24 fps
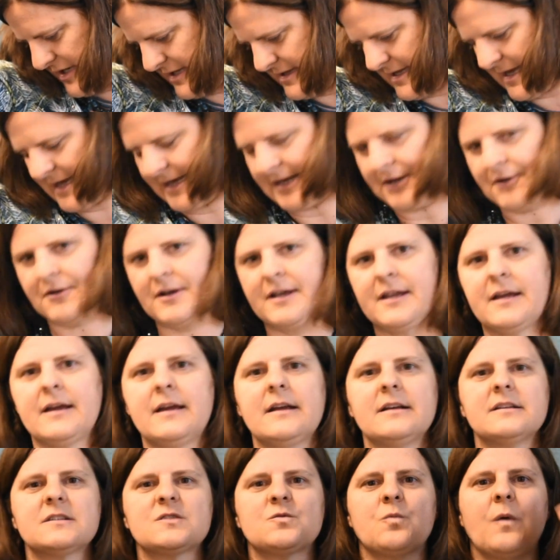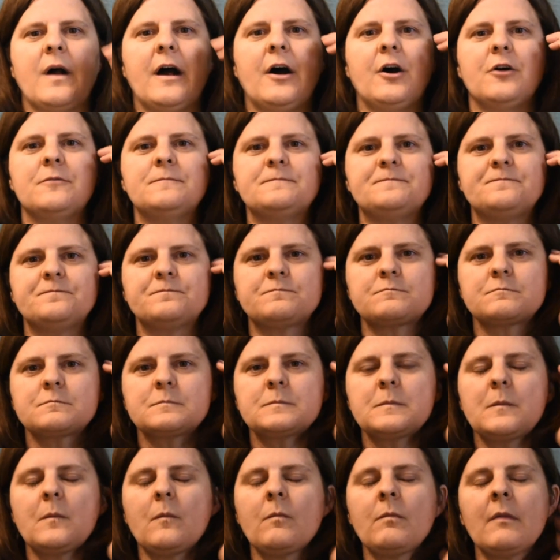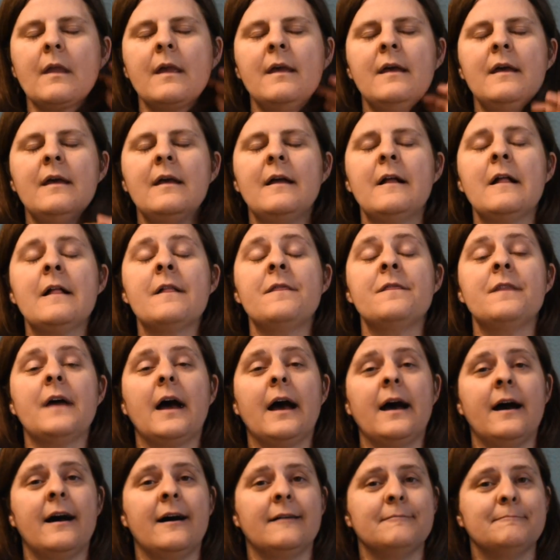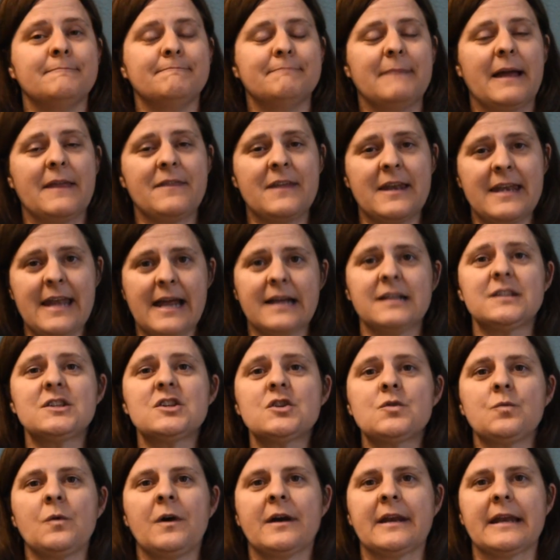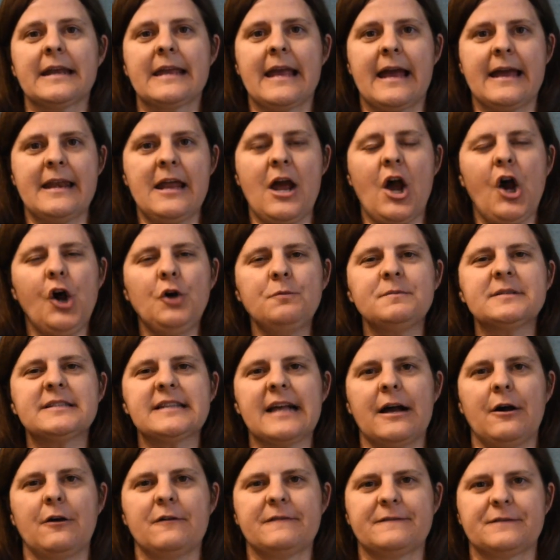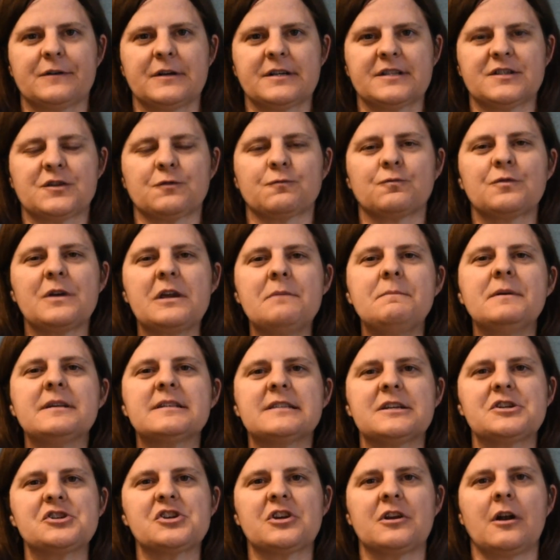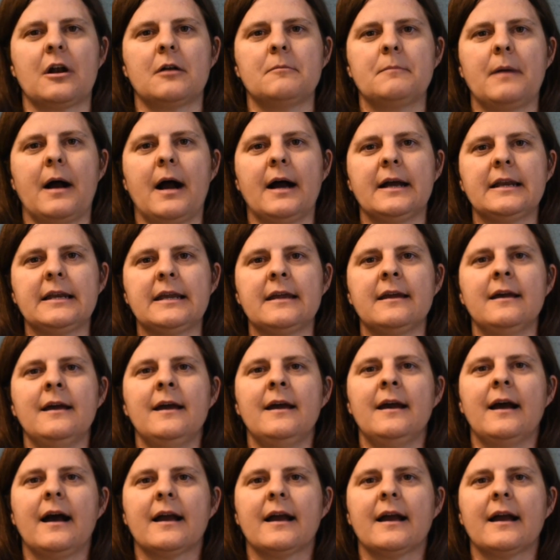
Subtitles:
in that area as well. The next one, again, helps out for us to reposition our body.